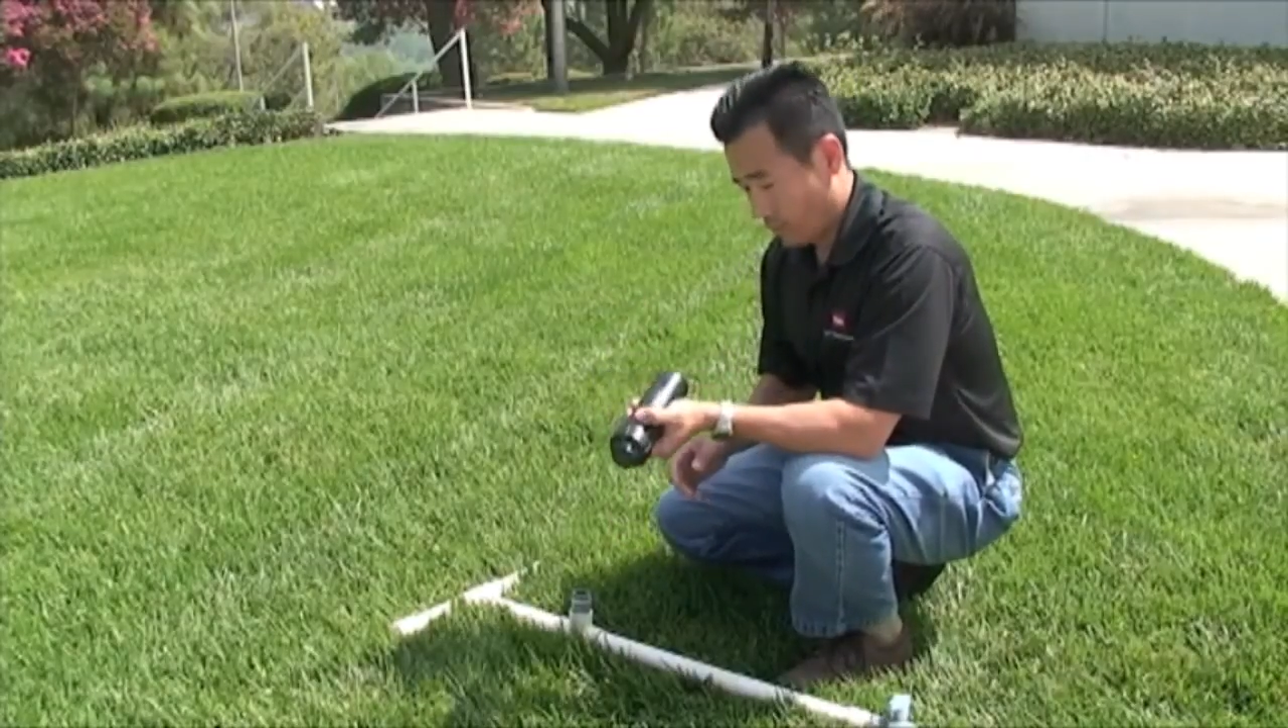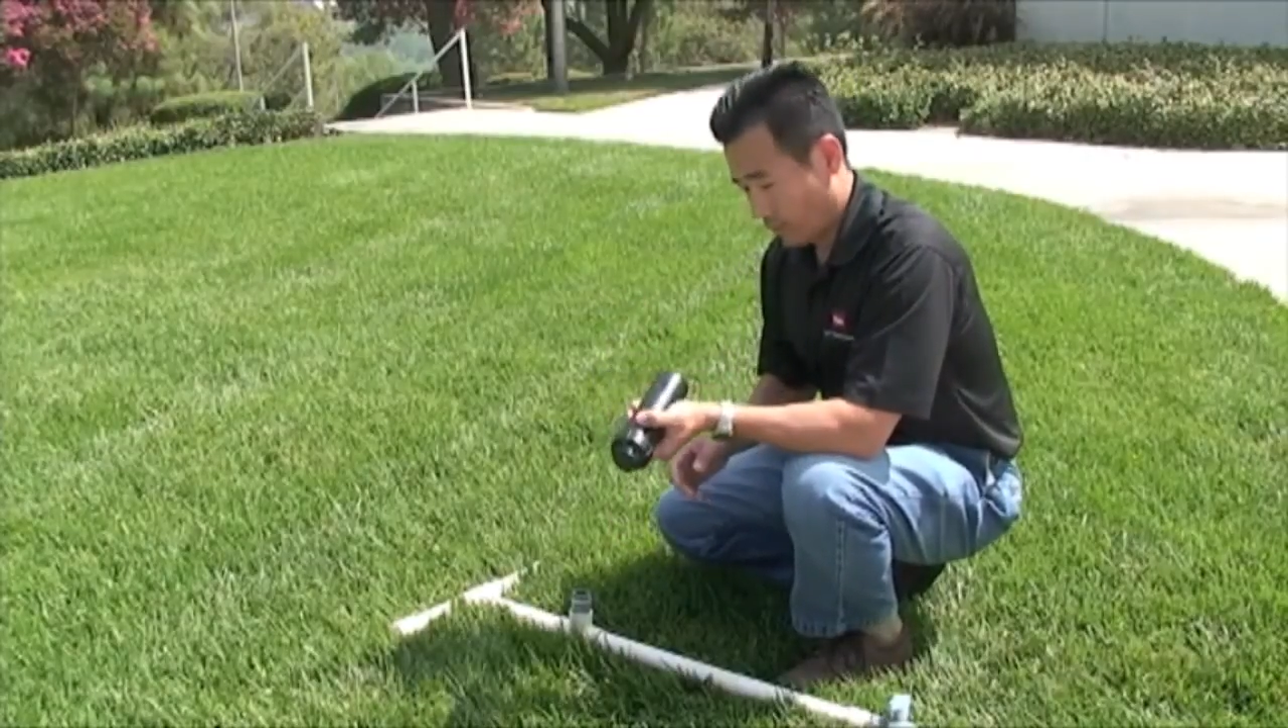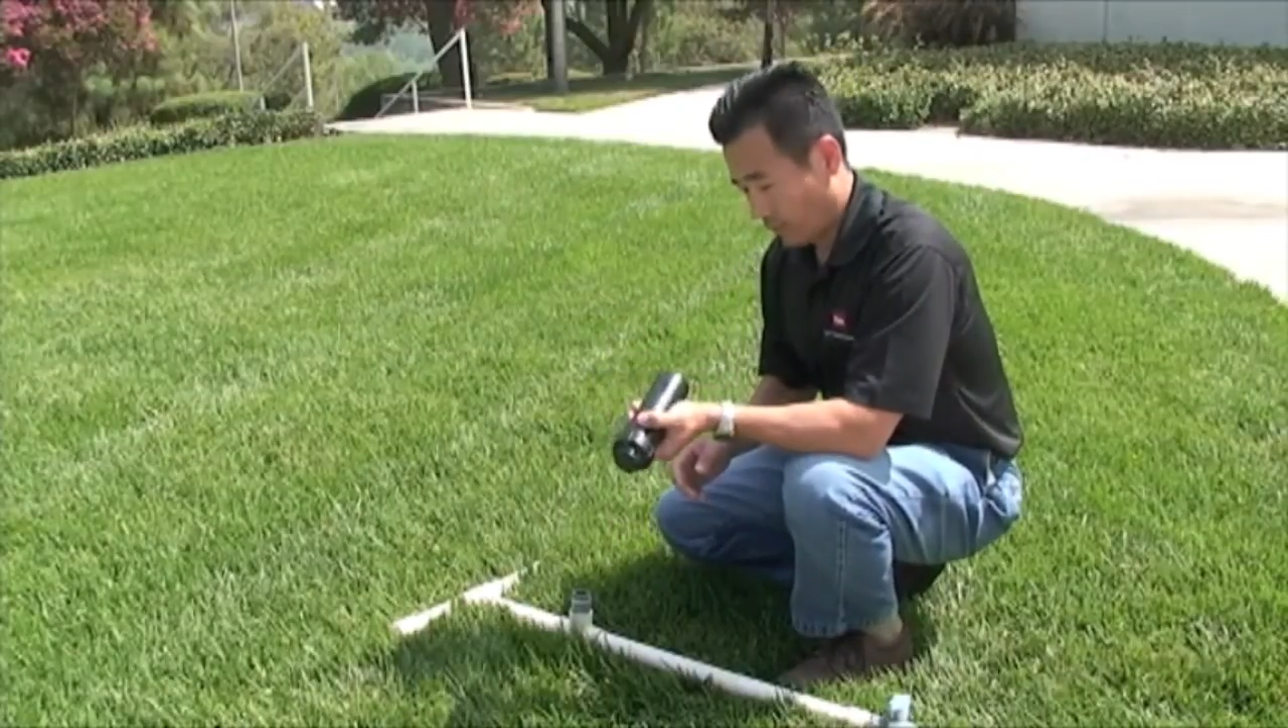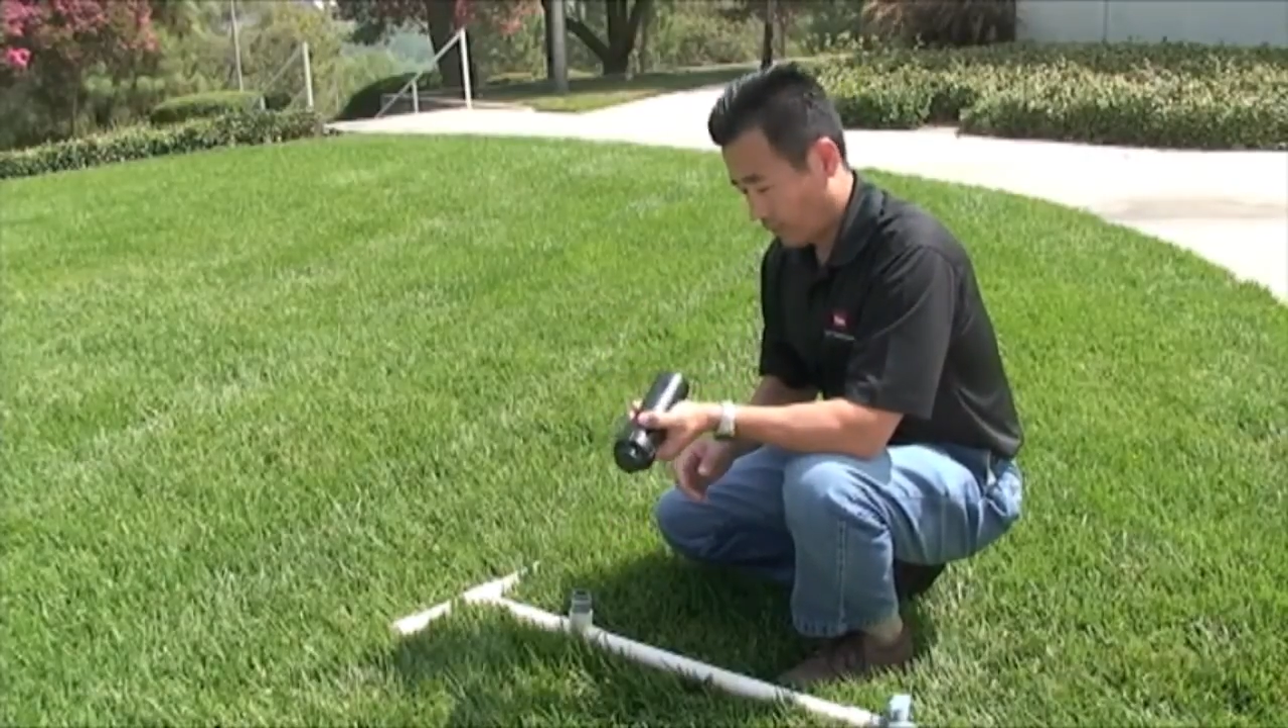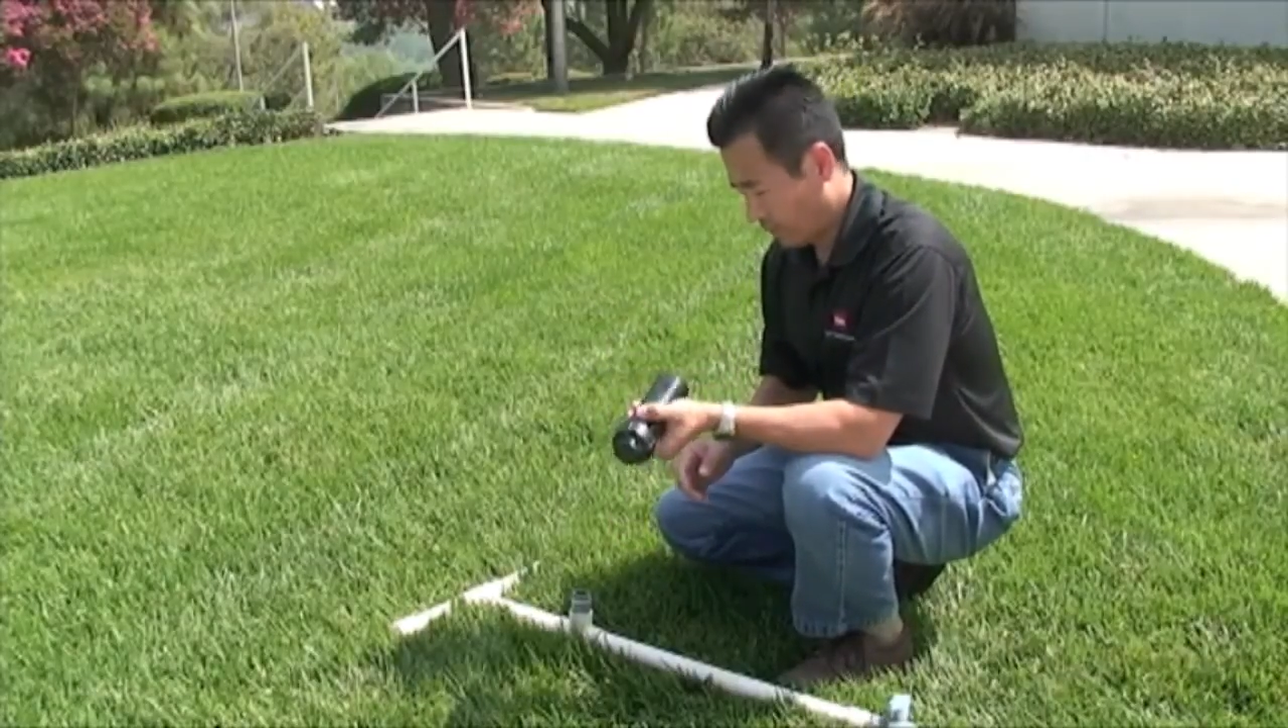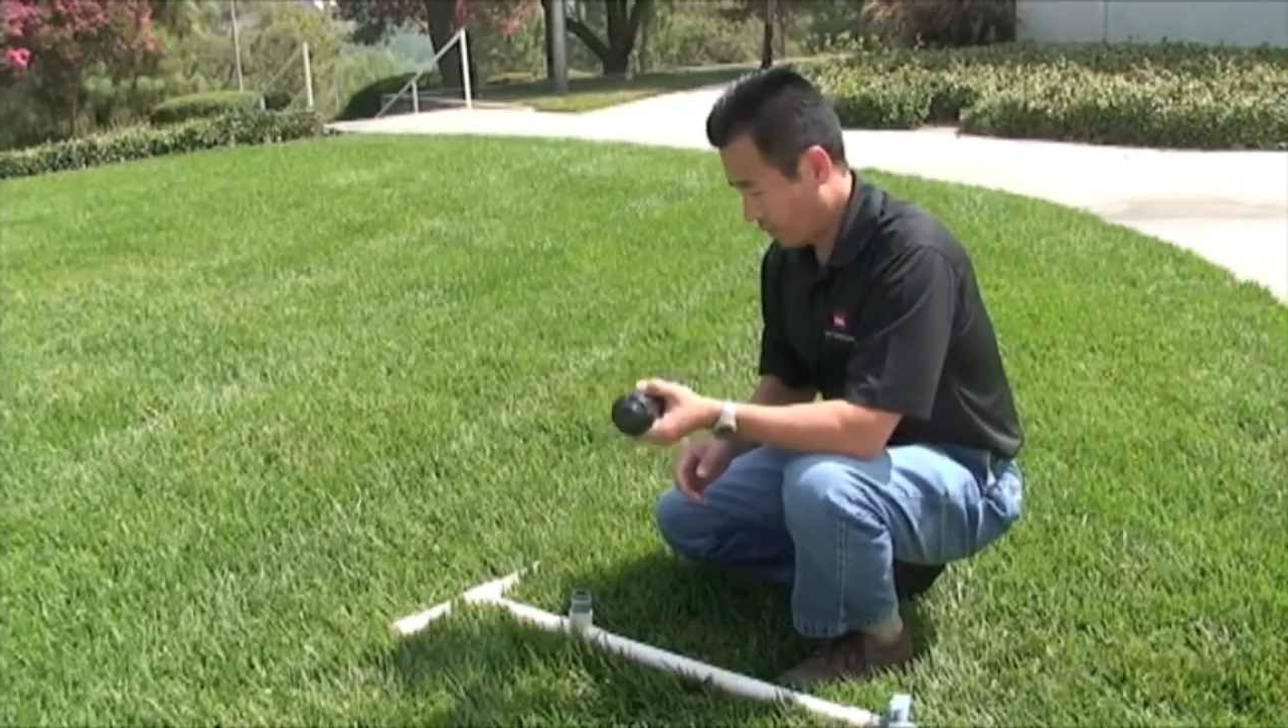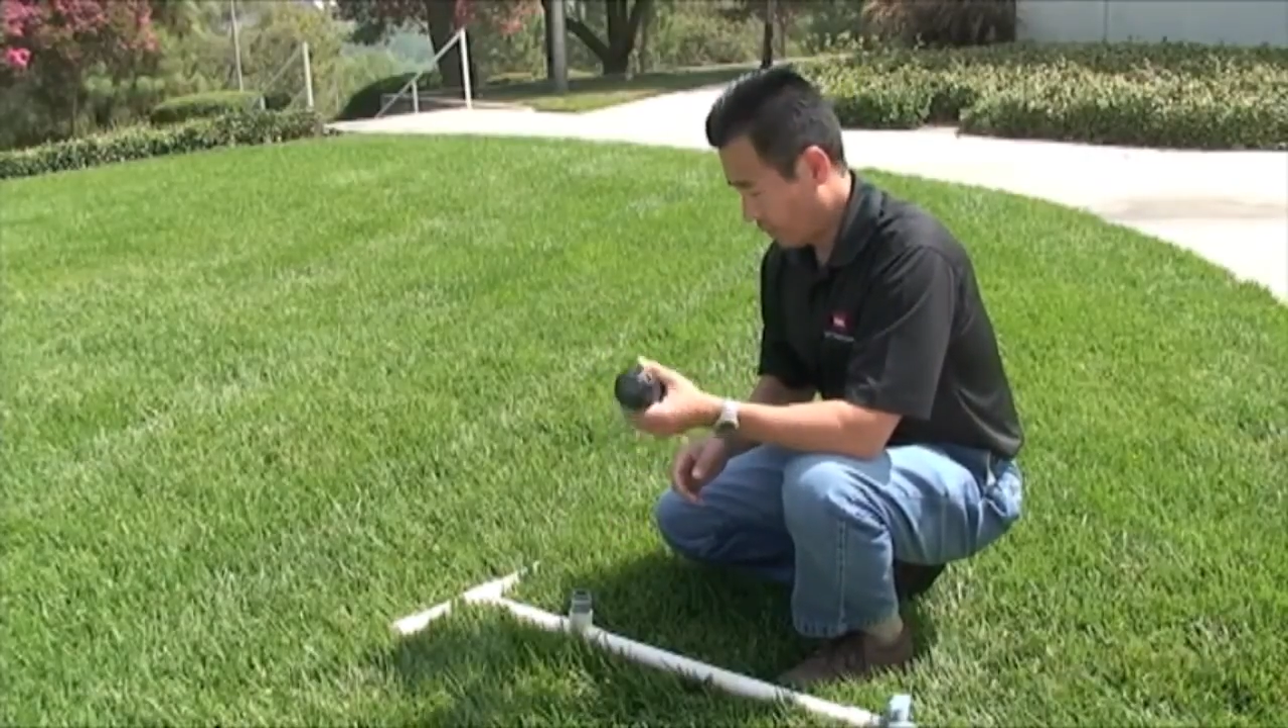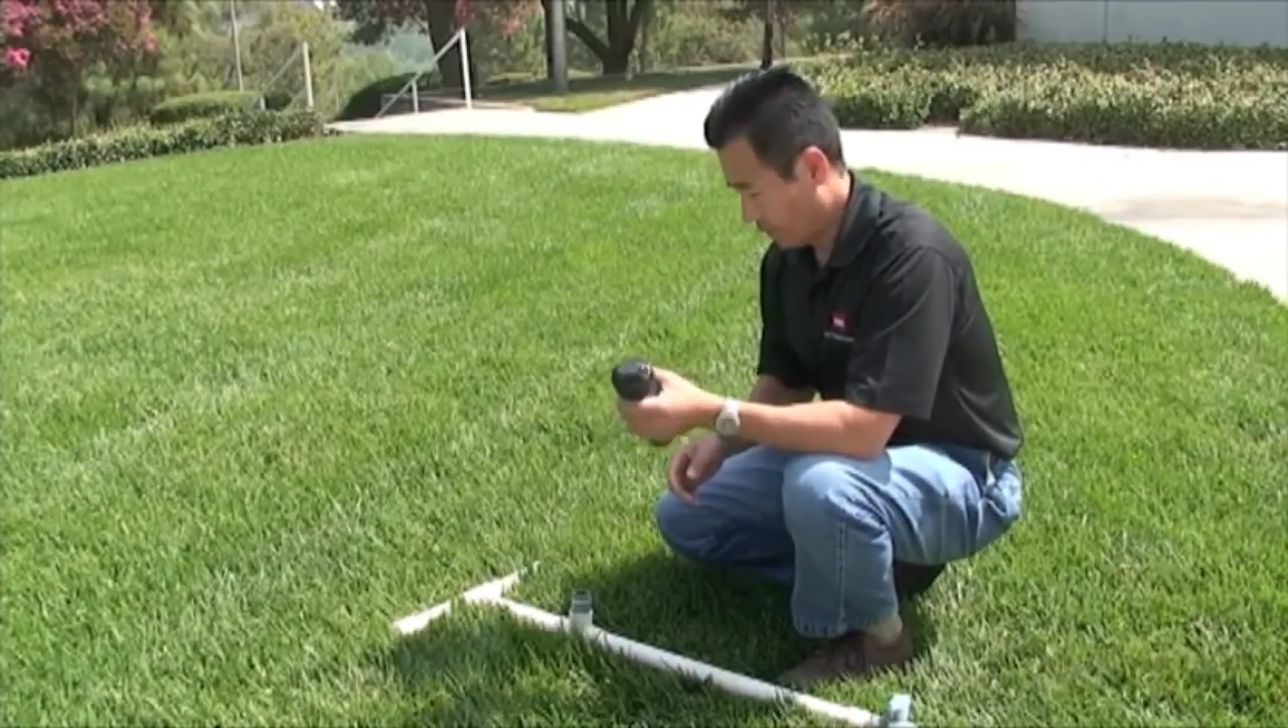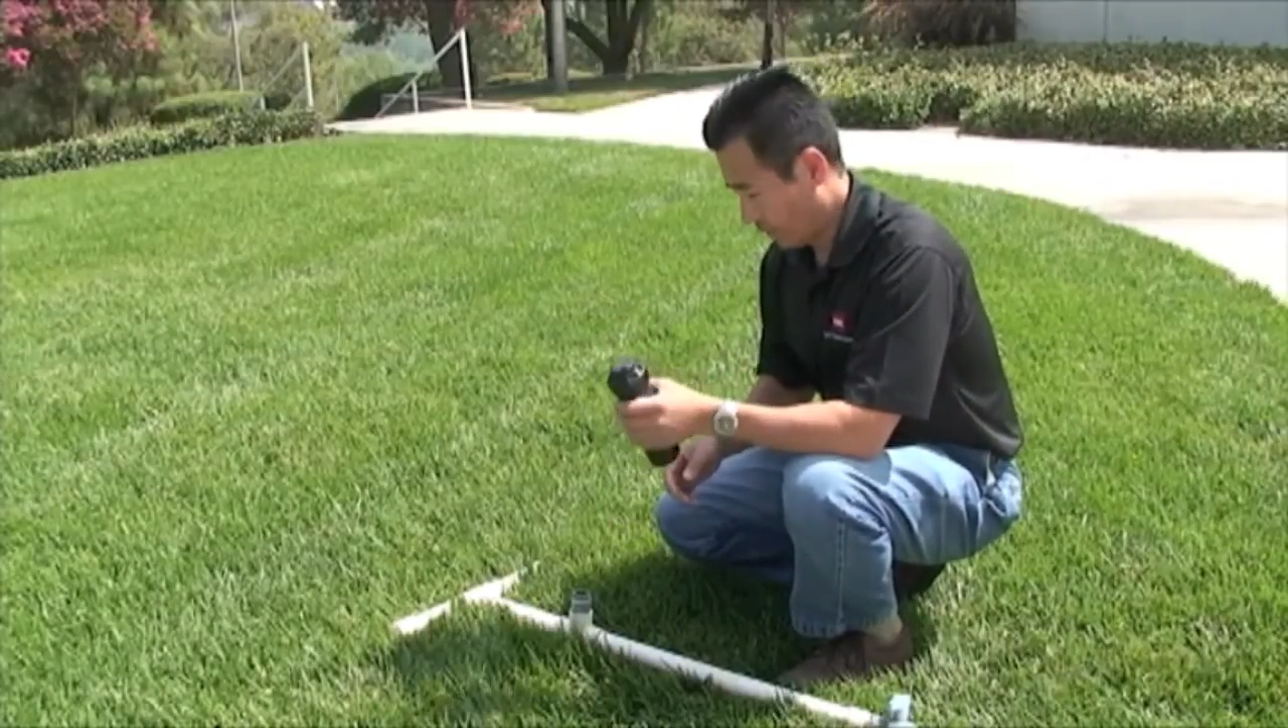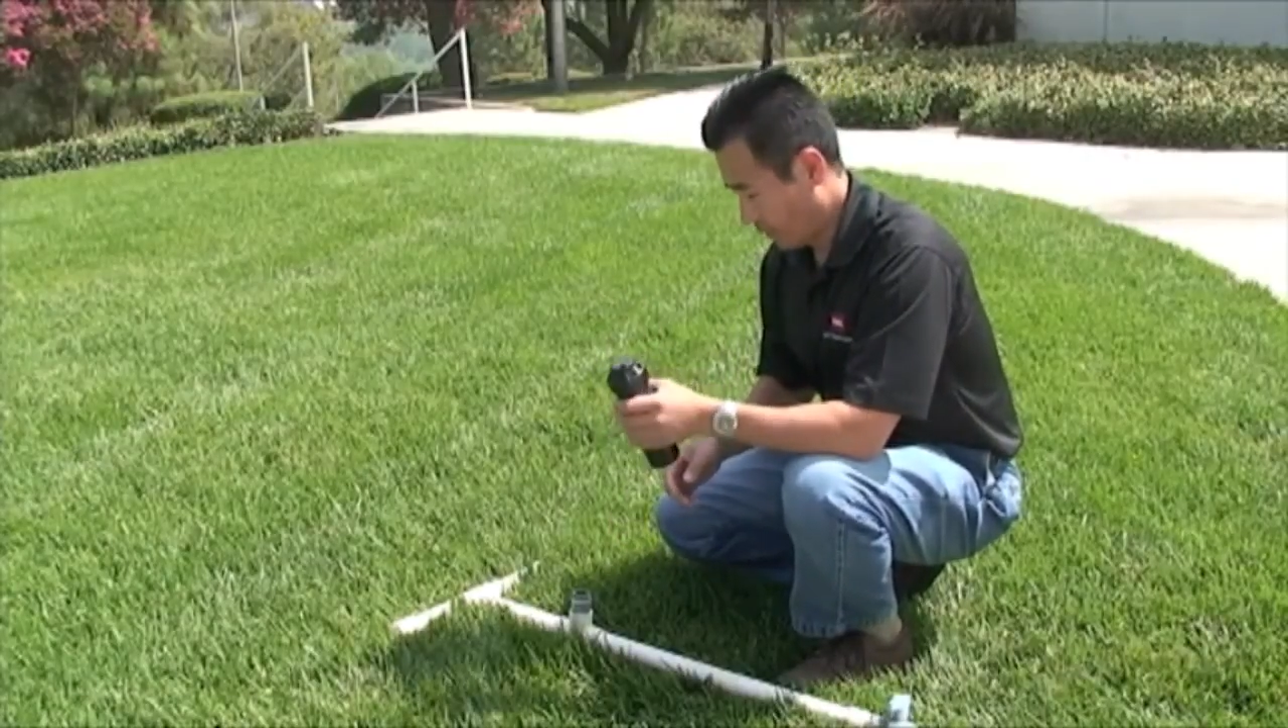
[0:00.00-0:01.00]
installation
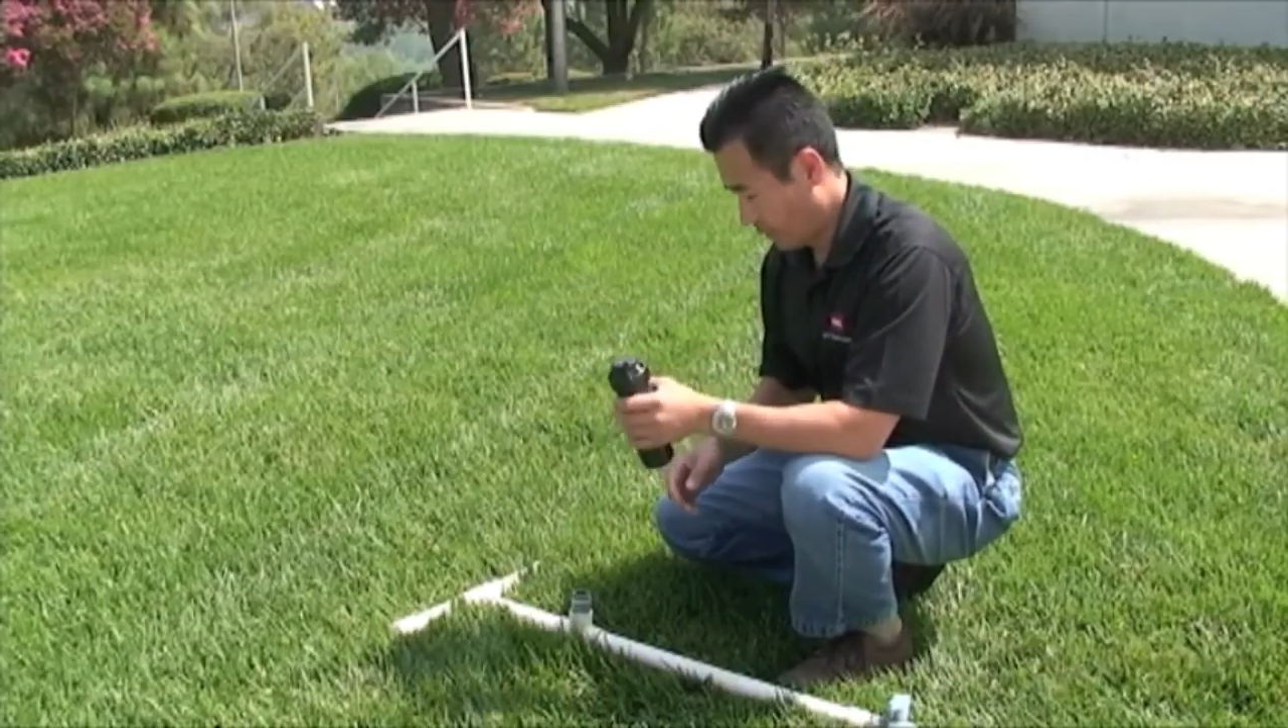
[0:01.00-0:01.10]
is